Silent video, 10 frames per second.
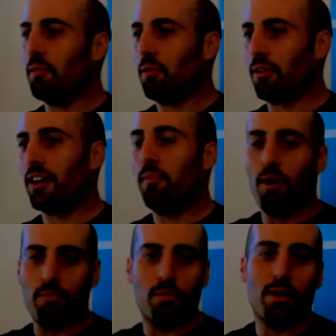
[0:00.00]
Or come
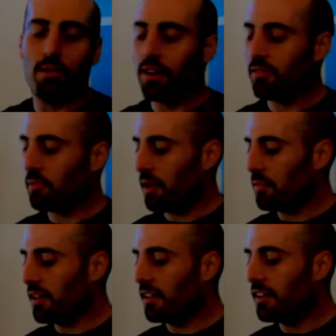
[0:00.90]
home from work, whatever it may
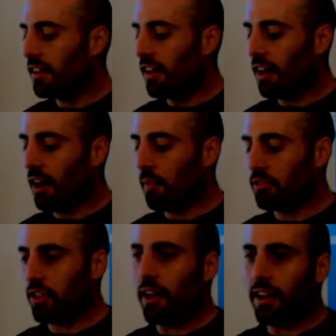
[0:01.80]
be. And
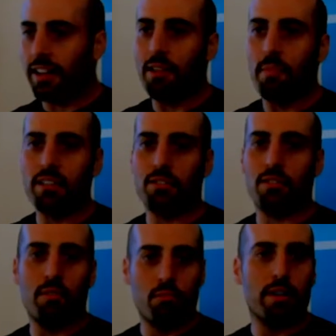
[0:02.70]
so that, again, makes
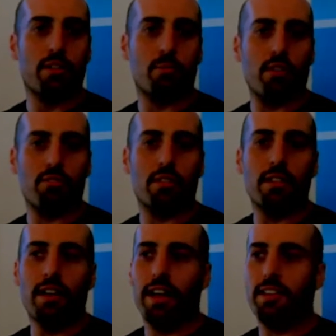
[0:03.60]
us really special.
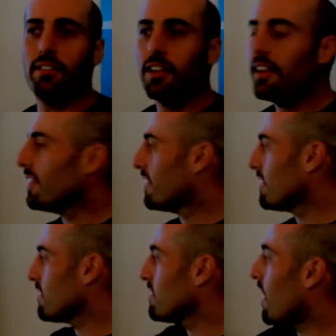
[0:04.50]
And
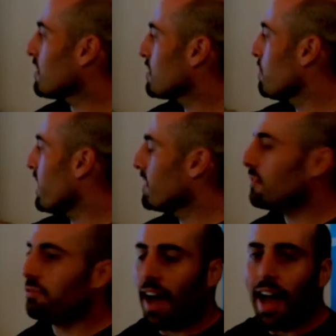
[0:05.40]
this is not some
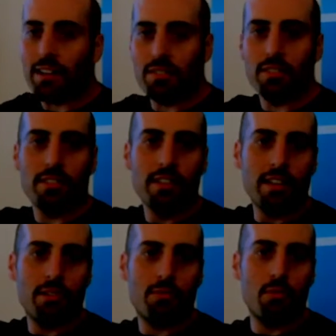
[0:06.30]
hidden fact.
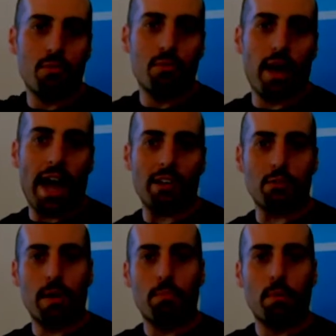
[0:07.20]
If you
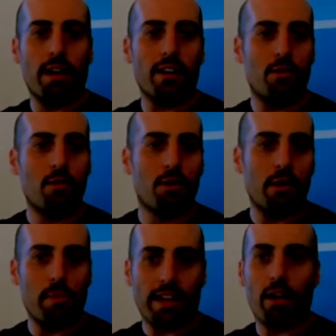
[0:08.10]
ask people at Google,
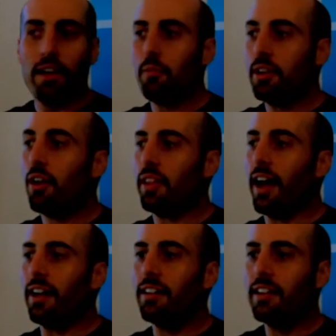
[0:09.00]
they'll be like, oh yeah, we know that.